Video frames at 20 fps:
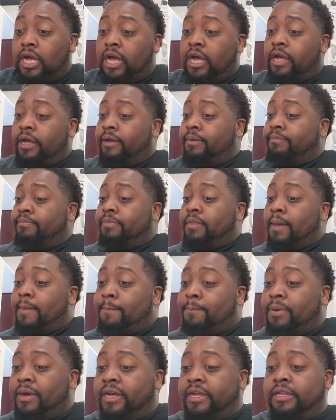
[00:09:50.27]

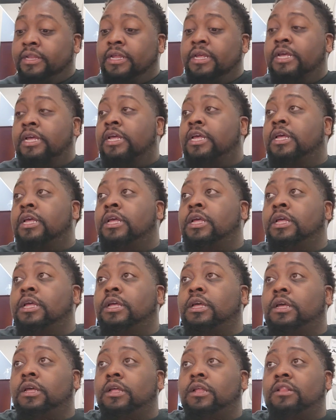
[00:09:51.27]
But
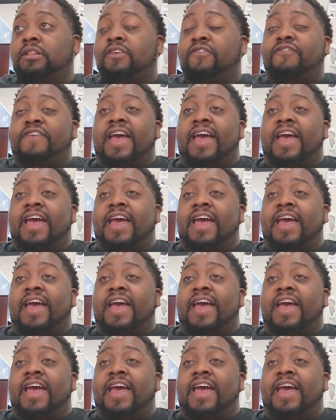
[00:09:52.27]
the